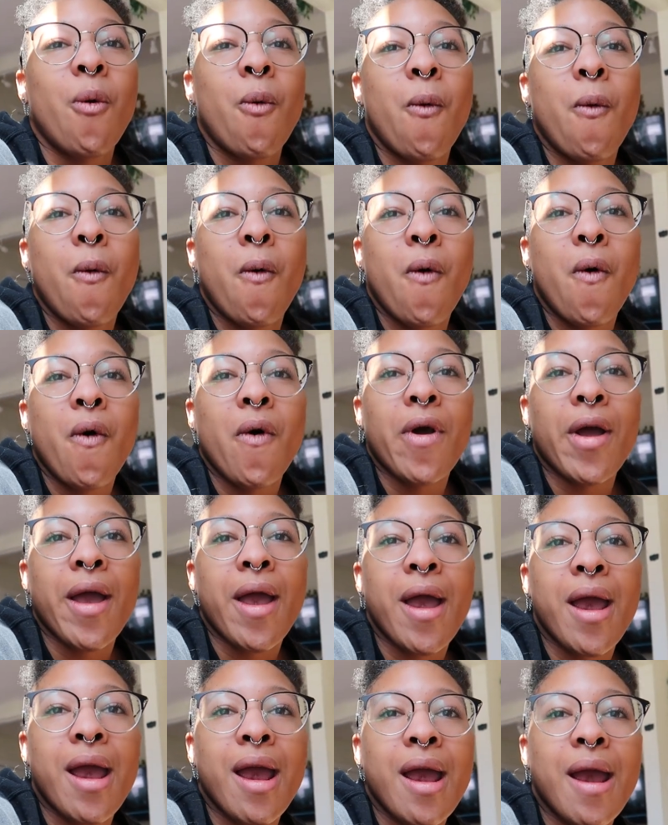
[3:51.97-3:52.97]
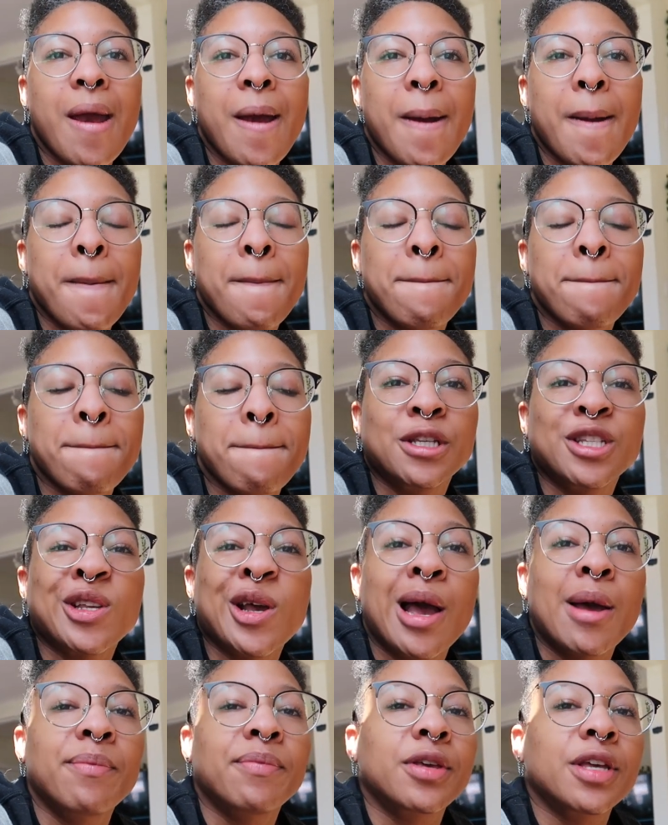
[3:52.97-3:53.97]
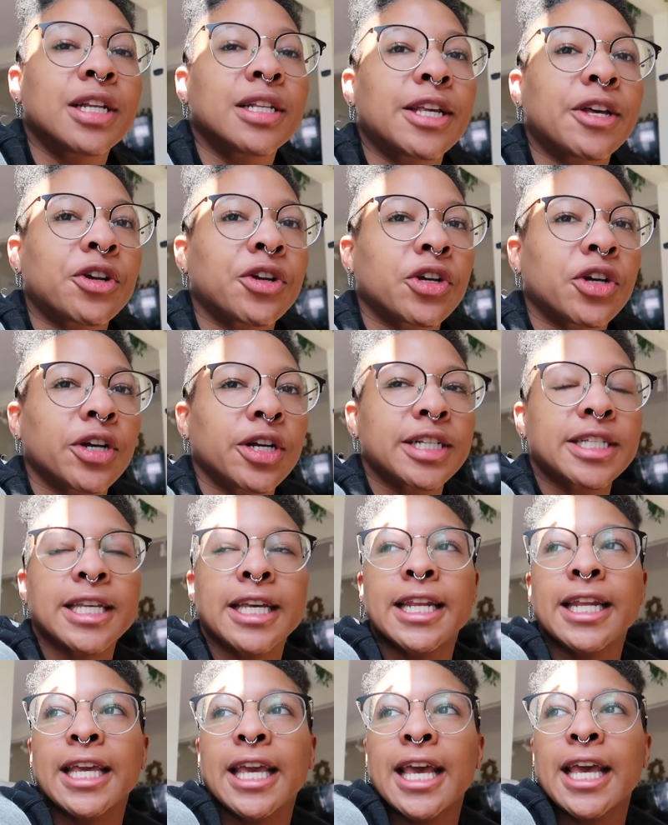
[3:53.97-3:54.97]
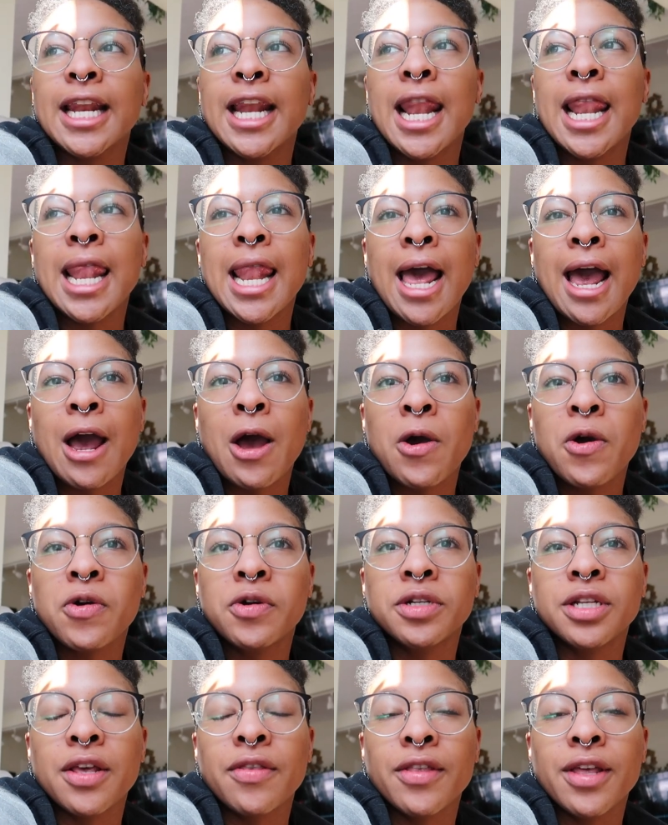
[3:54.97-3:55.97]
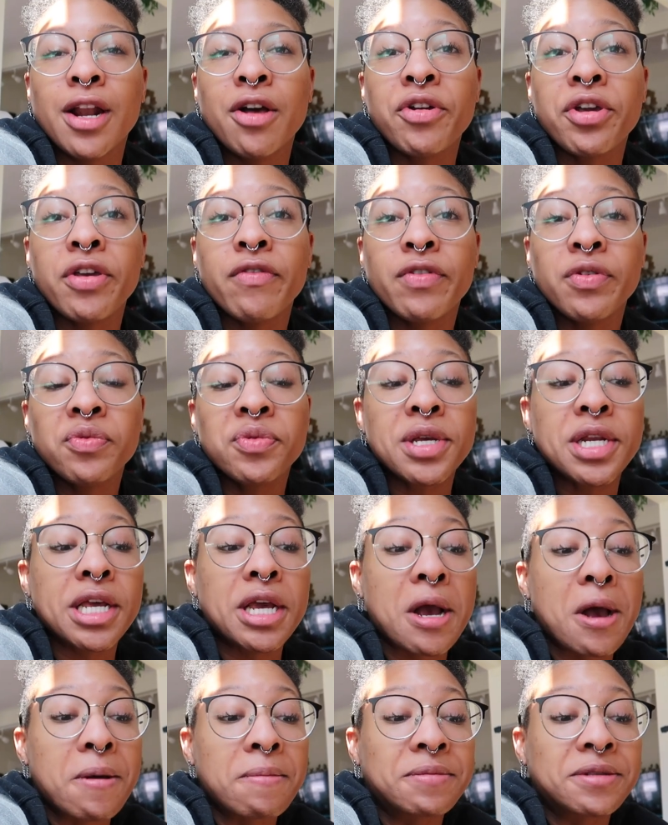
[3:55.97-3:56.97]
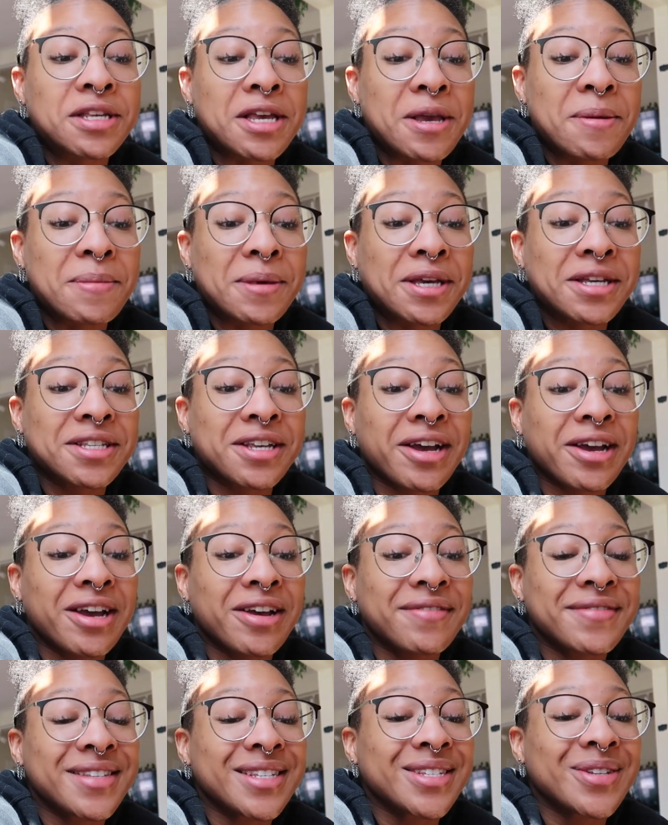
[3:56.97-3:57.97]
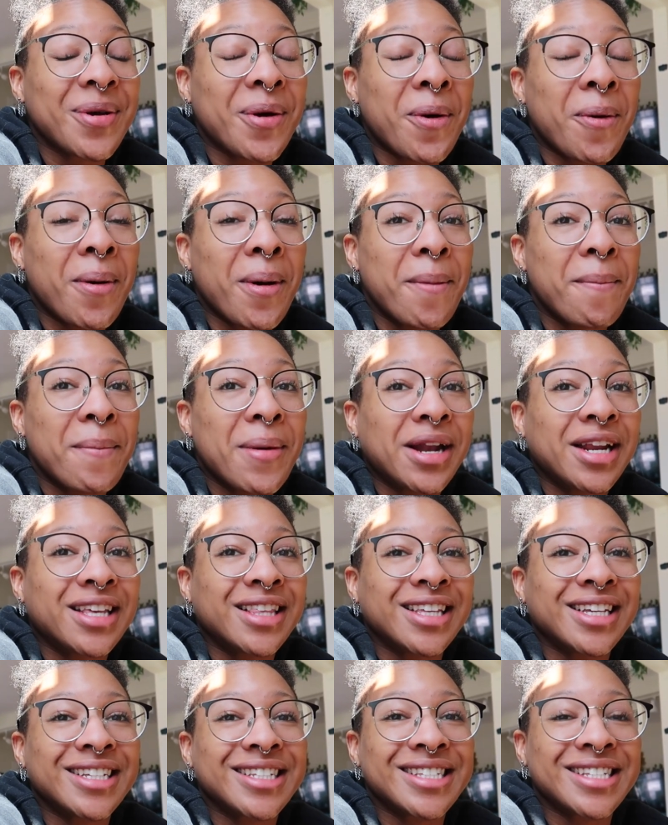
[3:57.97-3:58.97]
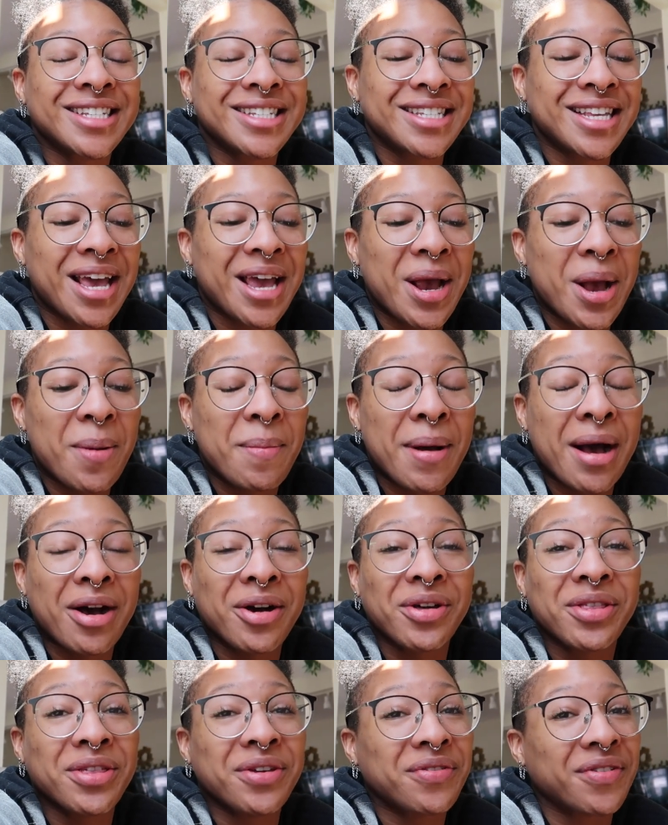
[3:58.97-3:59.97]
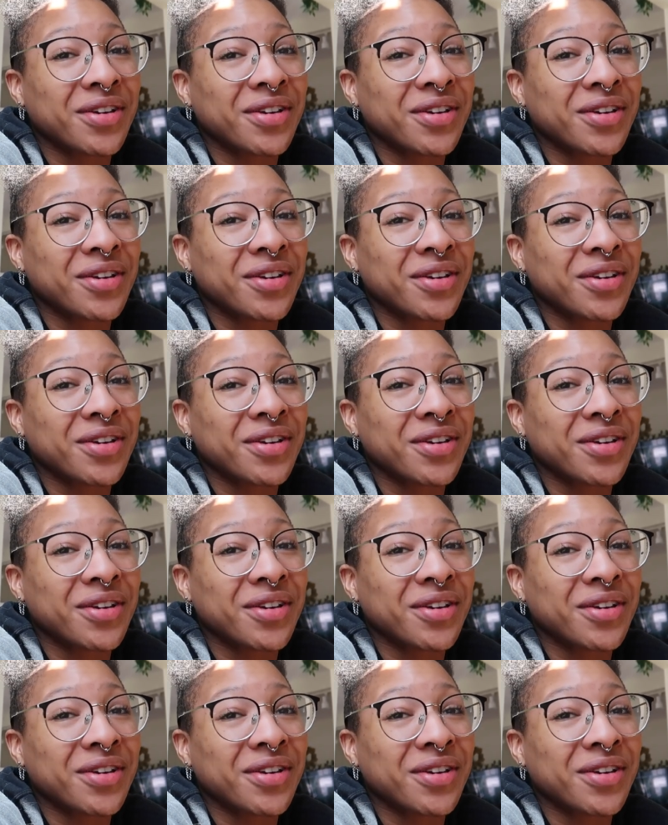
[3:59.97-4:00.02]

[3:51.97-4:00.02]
okay so i'm gonna let her cook it's gonna get loud and then i'll give a reading update because i have so many things to say about the